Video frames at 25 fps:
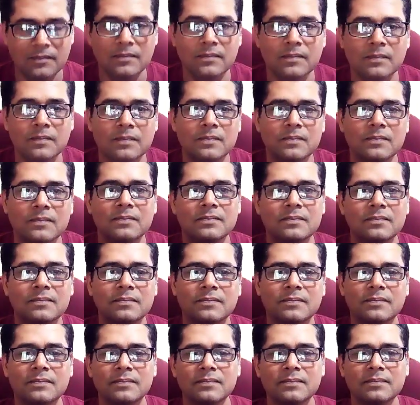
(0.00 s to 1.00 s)

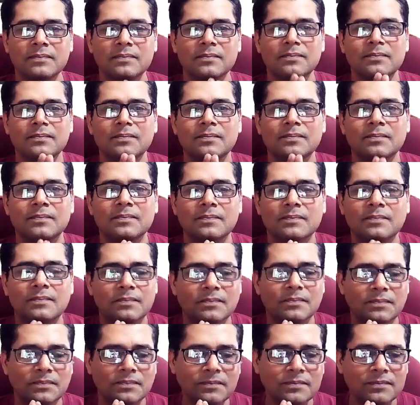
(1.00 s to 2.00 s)

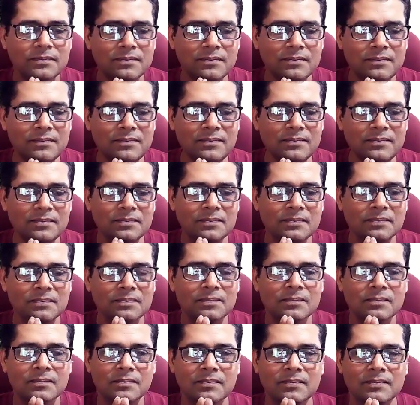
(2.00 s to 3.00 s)

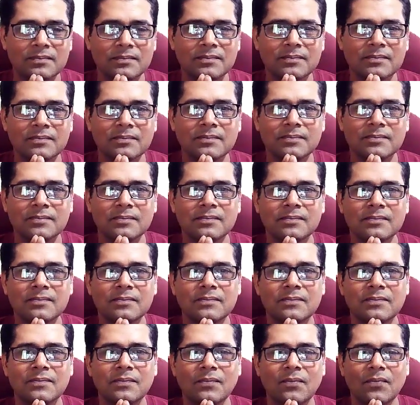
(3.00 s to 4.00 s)

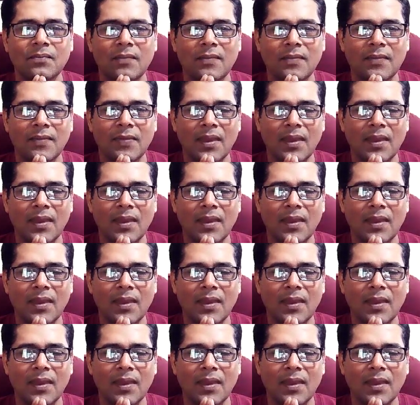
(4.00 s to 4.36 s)
This person isn't speaking.